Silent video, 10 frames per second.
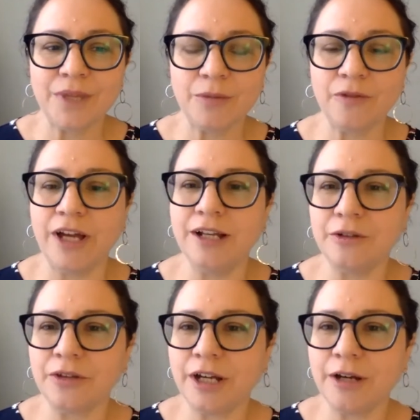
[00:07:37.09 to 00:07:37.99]
provide
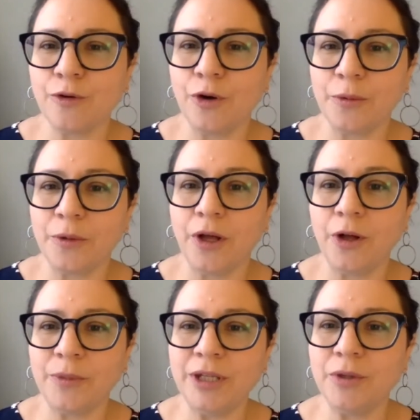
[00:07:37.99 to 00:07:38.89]
healthcare for
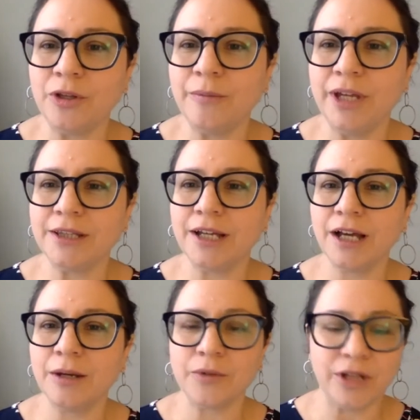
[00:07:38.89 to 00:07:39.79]
all people and make that
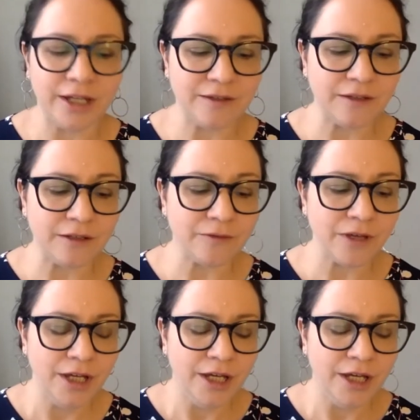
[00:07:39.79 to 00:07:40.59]
comprehensive.